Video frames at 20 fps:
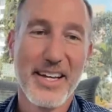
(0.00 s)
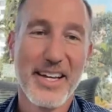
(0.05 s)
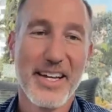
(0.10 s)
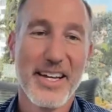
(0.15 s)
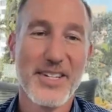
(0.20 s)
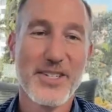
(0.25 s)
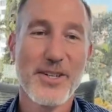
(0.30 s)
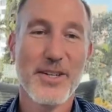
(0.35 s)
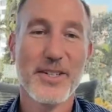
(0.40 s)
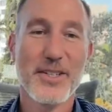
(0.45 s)

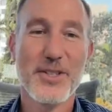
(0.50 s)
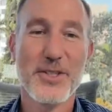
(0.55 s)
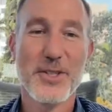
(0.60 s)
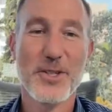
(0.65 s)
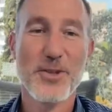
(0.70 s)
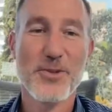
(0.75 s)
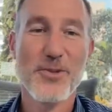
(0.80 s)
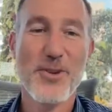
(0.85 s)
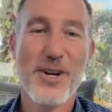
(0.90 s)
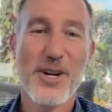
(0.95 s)
Drake says,
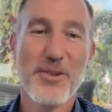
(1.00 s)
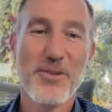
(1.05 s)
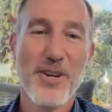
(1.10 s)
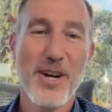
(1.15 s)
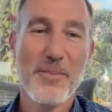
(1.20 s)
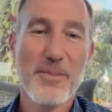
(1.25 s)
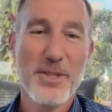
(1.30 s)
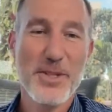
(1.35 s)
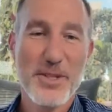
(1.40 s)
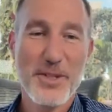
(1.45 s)
you're wrong,
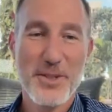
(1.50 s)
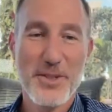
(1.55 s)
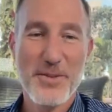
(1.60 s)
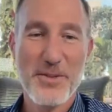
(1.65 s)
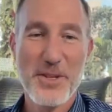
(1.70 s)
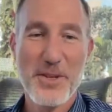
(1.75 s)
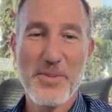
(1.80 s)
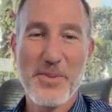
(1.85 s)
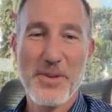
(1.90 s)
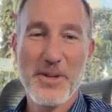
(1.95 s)
Rob. Just use
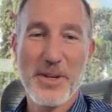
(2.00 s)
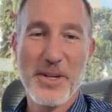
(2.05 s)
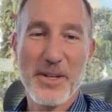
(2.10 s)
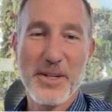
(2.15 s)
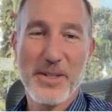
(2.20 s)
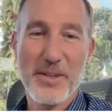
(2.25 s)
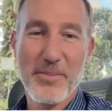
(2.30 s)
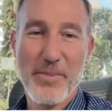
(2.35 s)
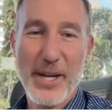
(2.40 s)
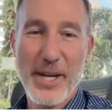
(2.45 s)
V P
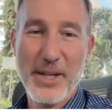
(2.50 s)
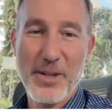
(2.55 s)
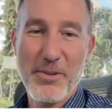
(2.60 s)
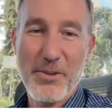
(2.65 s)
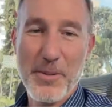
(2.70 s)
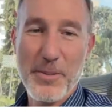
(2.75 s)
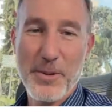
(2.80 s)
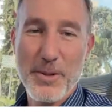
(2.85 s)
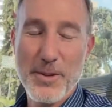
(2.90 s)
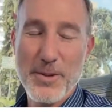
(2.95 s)
N. Ban
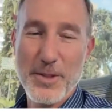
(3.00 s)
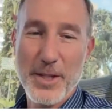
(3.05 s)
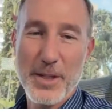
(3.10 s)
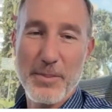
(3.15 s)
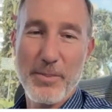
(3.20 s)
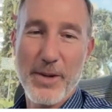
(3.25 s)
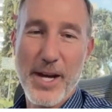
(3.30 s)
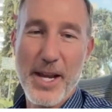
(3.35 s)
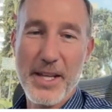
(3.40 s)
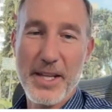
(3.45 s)
cryptos
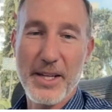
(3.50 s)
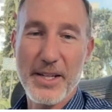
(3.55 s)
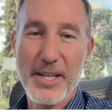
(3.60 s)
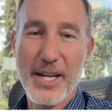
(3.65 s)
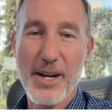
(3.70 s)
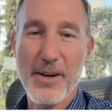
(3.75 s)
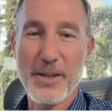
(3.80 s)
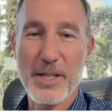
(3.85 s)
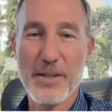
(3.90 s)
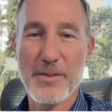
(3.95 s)
like banning a
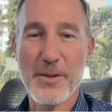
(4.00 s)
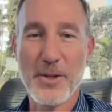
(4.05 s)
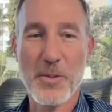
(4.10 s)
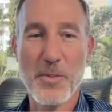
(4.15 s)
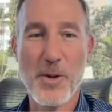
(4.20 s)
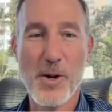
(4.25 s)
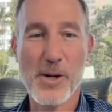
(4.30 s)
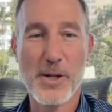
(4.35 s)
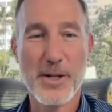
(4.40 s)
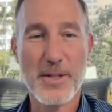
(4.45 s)
cow giving her
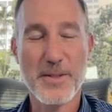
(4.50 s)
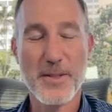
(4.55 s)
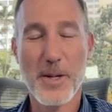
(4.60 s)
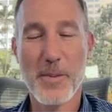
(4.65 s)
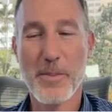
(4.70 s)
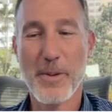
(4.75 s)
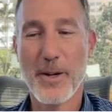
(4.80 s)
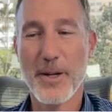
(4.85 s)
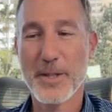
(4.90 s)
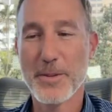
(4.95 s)
milk. It's
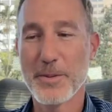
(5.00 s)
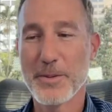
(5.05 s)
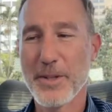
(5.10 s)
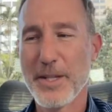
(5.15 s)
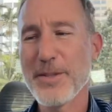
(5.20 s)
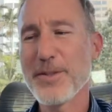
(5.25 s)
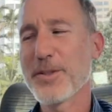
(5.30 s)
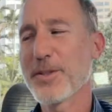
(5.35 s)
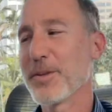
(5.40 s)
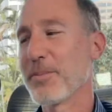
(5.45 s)
not possible.
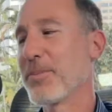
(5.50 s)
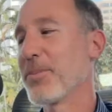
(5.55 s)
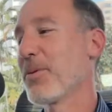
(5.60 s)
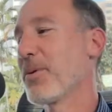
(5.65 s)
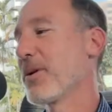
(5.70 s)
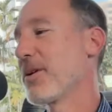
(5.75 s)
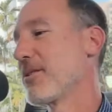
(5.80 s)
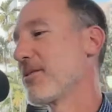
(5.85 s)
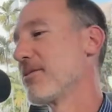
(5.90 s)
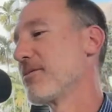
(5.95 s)
That's a good
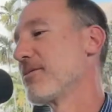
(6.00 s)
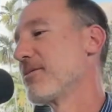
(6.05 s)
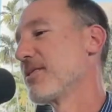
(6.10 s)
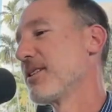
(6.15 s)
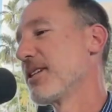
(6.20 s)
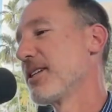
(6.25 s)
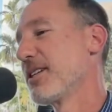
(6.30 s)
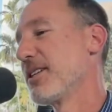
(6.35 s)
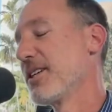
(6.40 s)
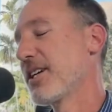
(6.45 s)
point.
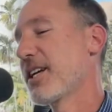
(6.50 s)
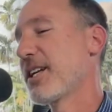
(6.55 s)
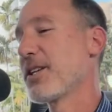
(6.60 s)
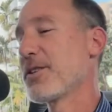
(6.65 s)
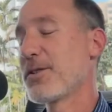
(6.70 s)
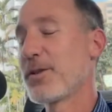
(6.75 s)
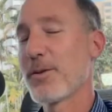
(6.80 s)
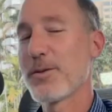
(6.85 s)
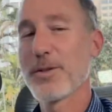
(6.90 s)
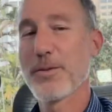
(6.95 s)
You can
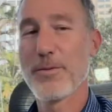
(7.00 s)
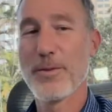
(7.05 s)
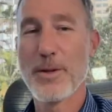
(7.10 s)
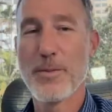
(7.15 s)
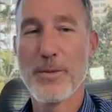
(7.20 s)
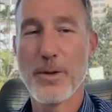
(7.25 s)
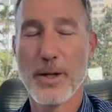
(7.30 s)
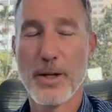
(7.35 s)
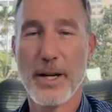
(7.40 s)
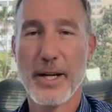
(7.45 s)
just use a V
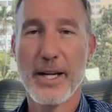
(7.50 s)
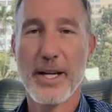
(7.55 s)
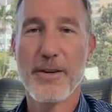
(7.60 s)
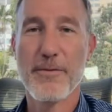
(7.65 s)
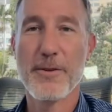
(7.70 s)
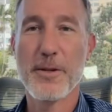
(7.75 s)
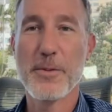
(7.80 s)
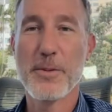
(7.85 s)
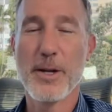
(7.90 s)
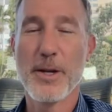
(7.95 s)
P N. I got a
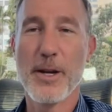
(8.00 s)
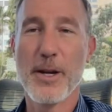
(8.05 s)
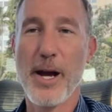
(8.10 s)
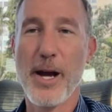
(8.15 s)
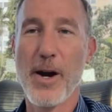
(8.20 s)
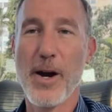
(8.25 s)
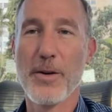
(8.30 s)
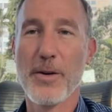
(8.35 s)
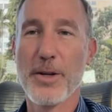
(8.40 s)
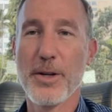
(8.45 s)
V P N
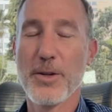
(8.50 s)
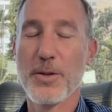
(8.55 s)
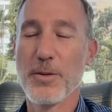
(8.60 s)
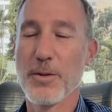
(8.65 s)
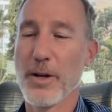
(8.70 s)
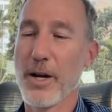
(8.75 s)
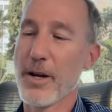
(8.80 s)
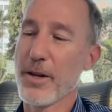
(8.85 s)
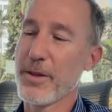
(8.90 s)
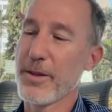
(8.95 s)
now, and you can
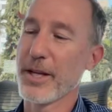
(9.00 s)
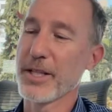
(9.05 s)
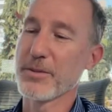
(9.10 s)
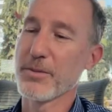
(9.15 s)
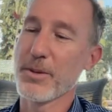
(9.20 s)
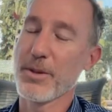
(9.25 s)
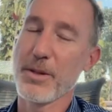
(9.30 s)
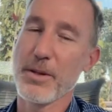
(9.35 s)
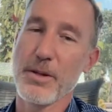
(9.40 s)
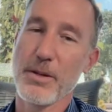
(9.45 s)
do a lot of things
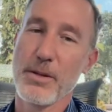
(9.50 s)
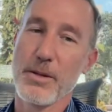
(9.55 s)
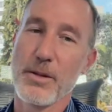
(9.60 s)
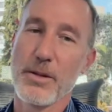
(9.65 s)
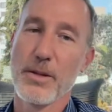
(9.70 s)
with it.